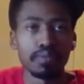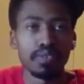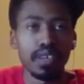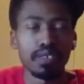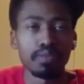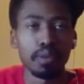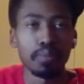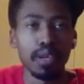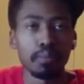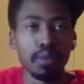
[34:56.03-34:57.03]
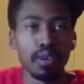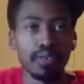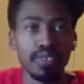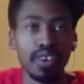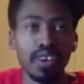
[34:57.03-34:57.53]
Shout out to my man Mel.
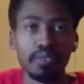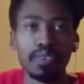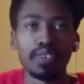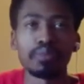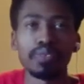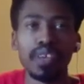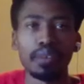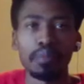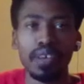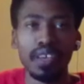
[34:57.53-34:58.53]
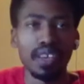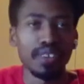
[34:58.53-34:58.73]
Derek, where you was at, man?